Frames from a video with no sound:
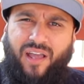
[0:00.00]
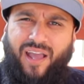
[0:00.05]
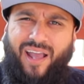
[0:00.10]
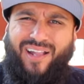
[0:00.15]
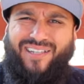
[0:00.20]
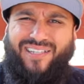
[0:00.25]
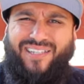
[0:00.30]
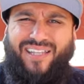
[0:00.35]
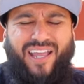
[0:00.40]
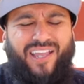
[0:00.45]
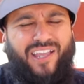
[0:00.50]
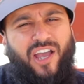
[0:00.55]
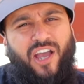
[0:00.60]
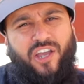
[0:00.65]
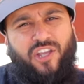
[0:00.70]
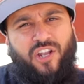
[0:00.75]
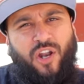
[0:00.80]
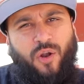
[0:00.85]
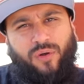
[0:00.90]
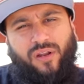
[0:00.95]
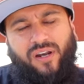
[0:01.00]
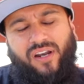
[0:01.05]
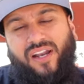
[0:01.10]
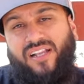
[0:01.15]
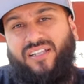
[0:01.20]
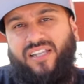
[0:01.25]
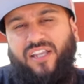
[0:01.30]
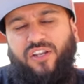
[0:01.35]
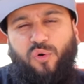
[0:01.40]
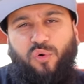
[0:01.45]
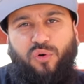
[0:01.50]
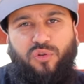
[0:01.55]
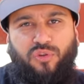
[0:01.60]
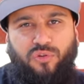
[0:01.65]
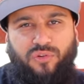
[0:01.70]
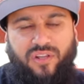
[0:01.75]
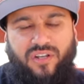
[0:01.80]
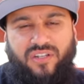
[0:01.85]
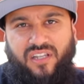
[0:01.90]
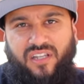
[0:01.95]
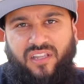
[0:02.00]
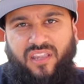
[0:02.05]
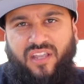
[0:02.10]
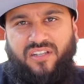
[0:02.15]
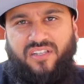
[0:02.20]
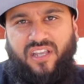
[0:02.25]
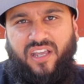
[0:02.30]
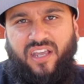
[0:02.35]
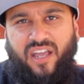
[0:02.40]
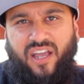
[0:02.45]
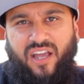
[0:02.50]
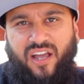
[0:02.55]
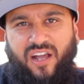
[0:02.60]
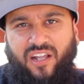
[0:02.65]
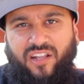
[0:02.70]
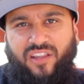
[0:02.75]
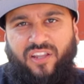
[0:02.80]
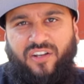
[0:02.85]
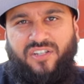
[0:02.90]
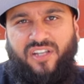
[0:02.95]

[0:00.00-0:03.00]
It's like, you know what it is? In Urdu, there's a